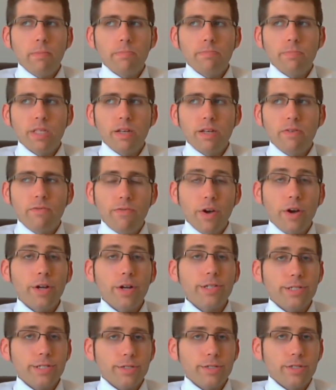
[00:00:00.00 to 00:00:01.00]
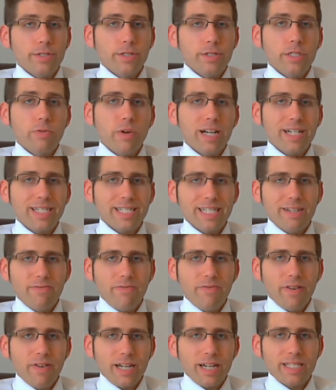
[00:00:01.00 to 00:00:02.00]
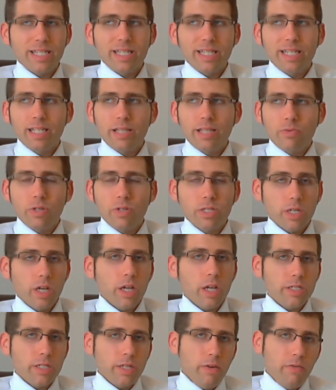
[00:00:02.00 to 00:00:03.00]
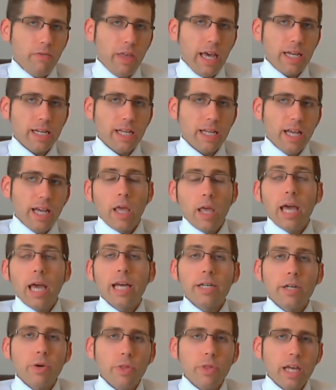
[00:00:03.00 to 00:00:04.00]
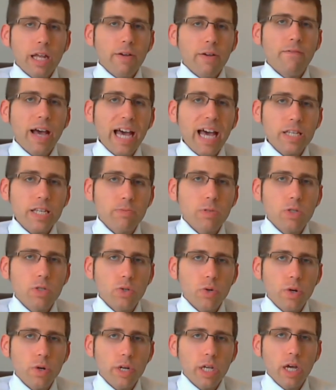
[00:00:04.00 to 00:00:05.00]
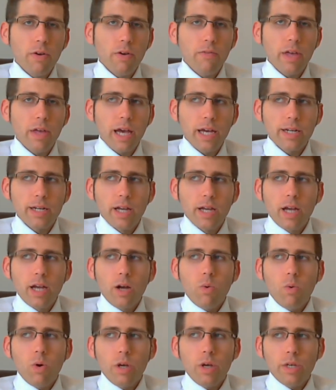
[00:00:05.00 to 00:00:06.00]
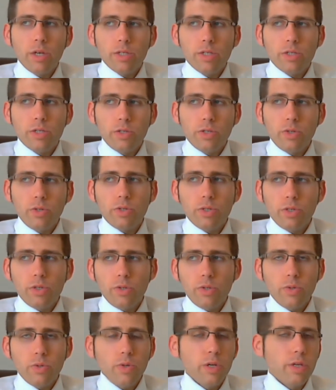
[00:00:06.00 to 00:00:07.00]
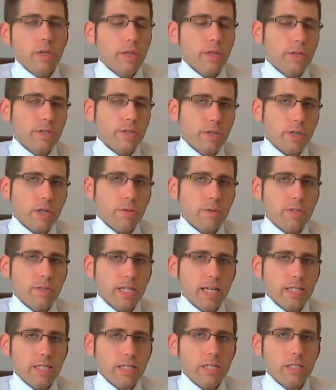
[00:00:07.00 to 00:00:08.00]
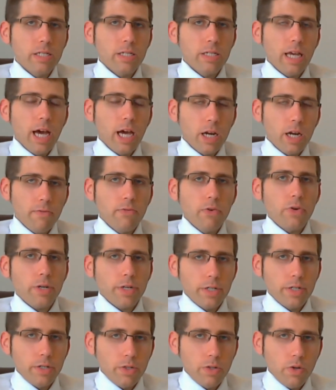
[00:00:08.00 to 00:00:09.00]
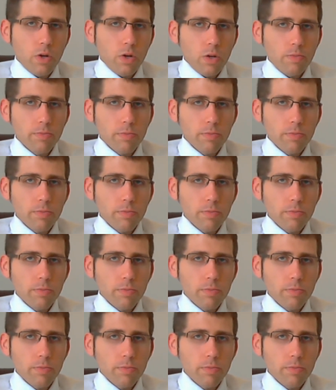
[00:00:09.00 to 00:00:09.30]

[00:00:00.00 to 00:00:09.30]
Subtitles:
did very little to directly affect the results of that, and know that a vast majority of that was due to circumstances out of your control.